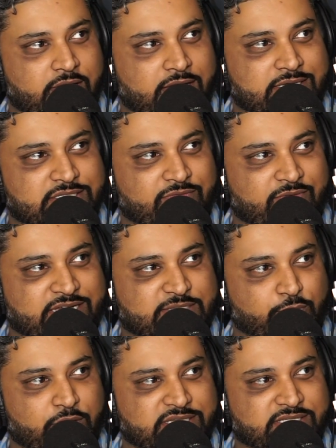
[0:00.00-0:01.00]
as the vice
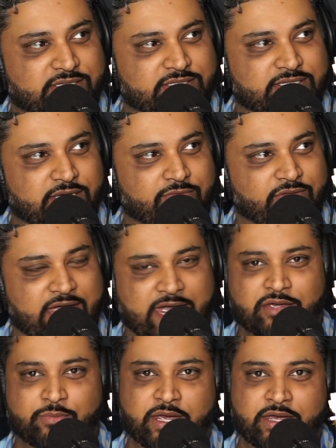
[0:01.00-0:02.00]
president of the
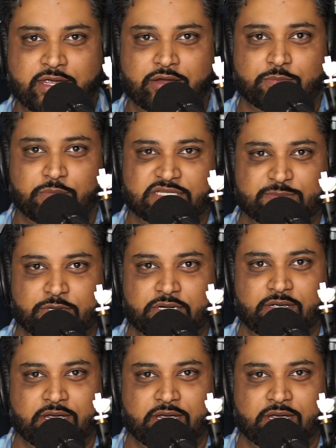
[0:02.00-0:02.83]
AMA here in Pittsburgh.